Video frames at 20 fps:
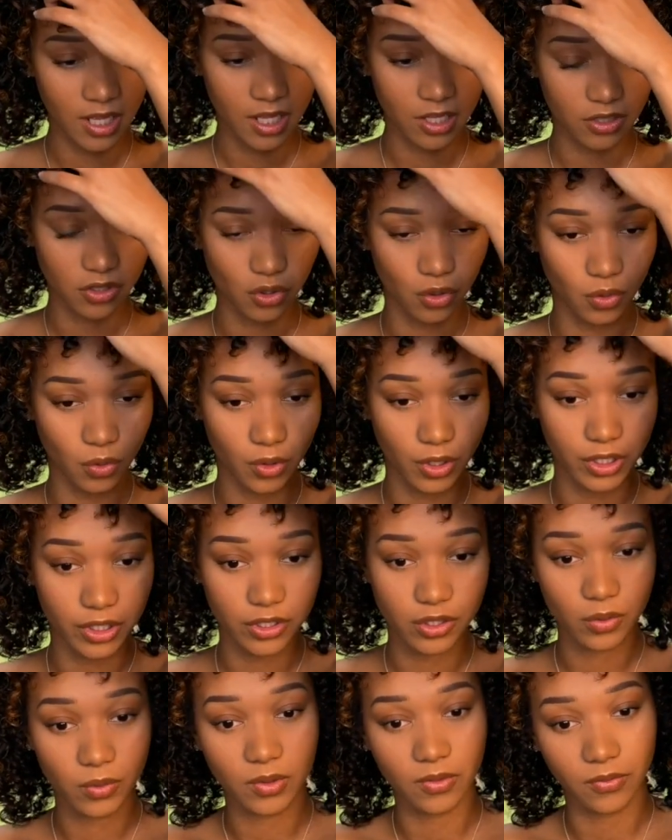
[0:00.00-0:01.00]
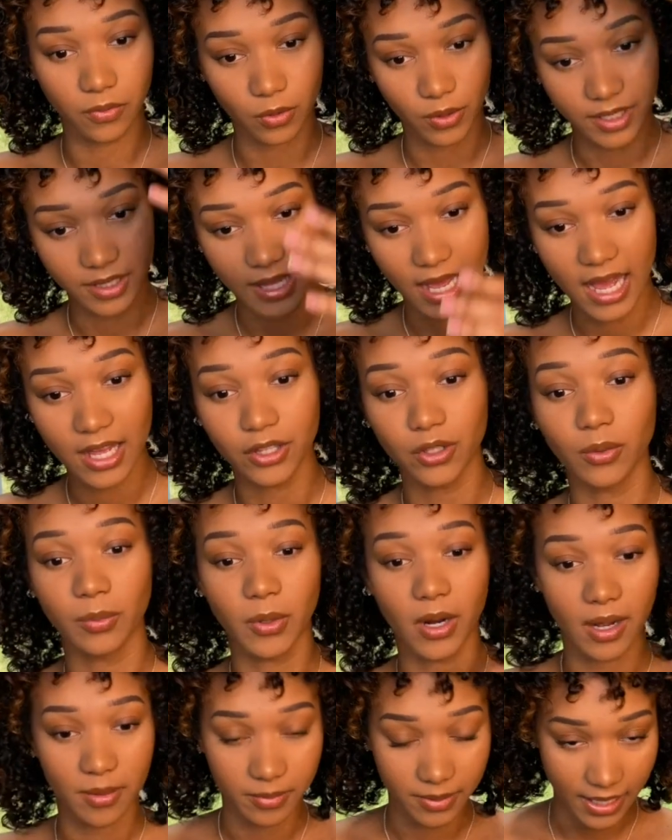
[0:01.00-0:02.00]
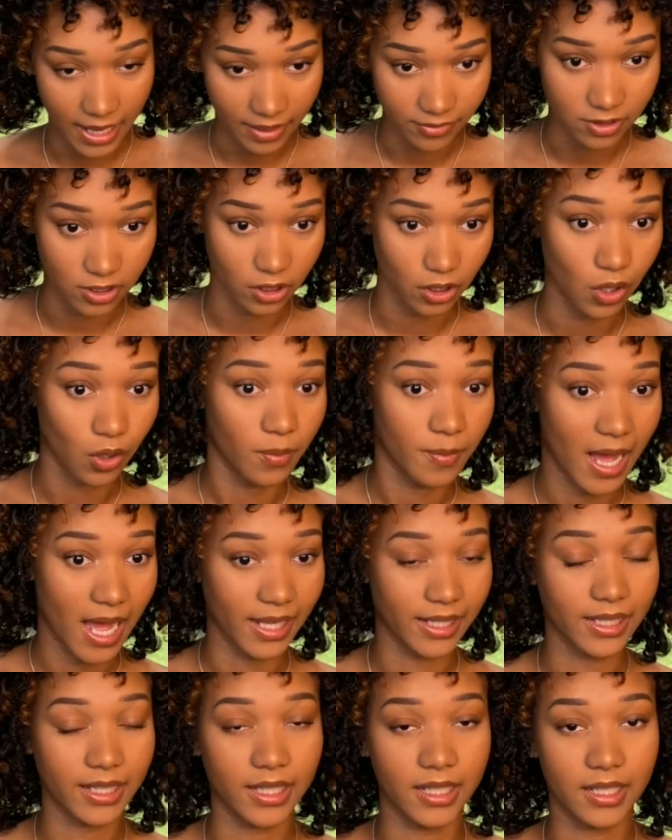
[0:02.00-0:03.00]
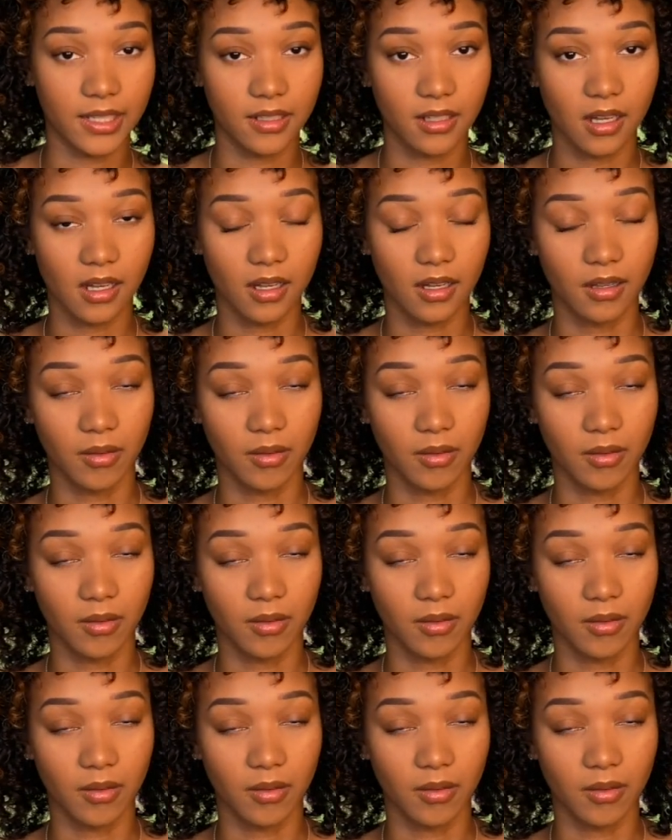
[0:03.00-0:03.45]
So in order to avoid that, you'll probably have to go back in